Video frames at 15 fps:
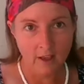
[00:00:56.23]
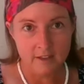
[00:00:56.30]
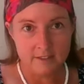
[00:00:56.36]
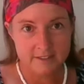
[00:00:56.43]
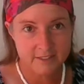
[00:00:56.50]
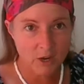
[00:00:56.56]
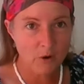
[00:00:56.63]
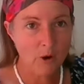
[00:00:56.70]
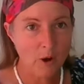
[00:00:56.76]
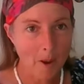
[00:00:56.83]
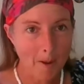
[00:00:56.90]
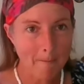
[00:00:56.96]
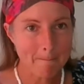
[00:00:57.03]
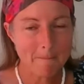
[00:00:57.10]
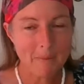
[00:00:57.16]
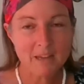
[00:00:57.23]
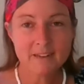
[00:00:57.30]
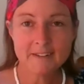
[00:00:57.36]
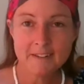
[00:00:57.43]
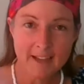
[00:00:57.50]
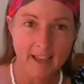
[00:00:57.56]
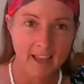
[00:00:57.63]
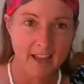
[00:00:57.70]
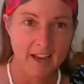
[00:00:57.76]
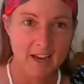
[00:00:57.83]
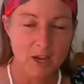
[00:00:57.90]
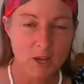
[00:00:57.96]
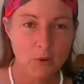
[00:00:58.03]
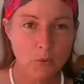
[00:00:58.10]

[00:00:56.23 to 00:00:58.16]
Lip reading: So on Monday,